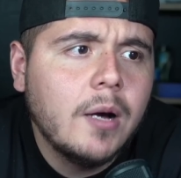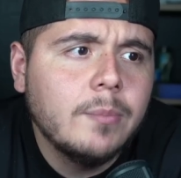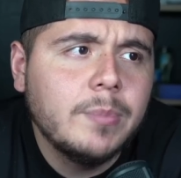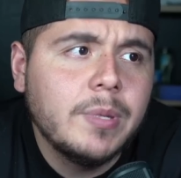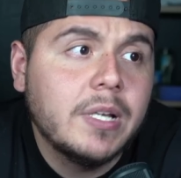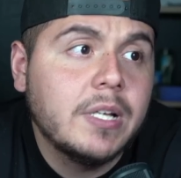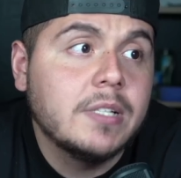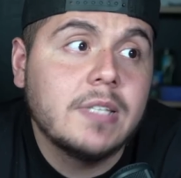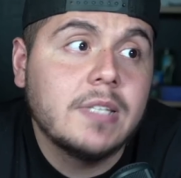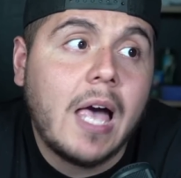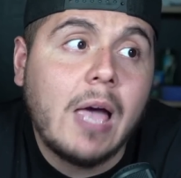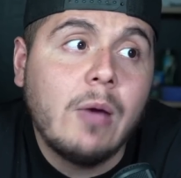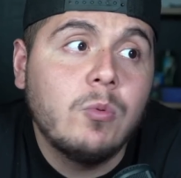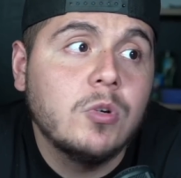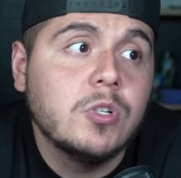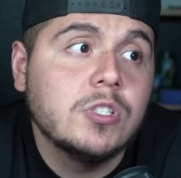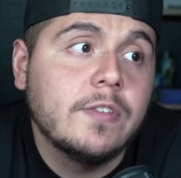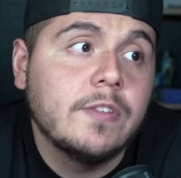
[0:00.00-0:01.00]
because I
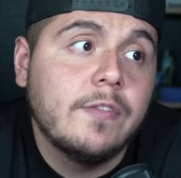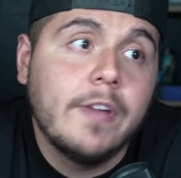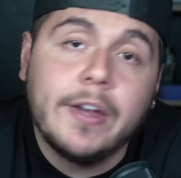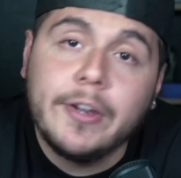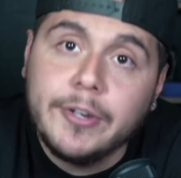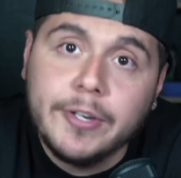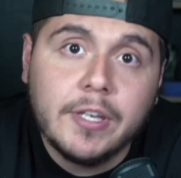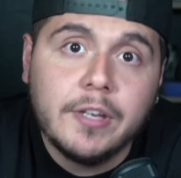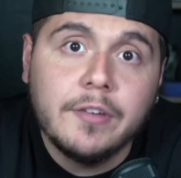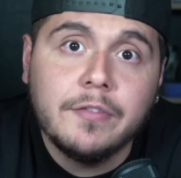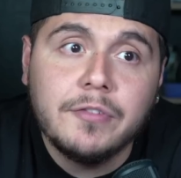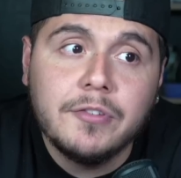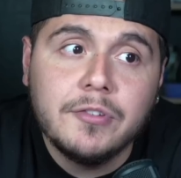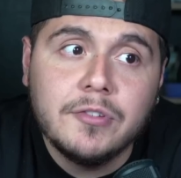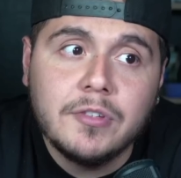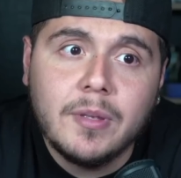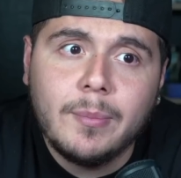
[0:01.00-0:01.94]
was very confused.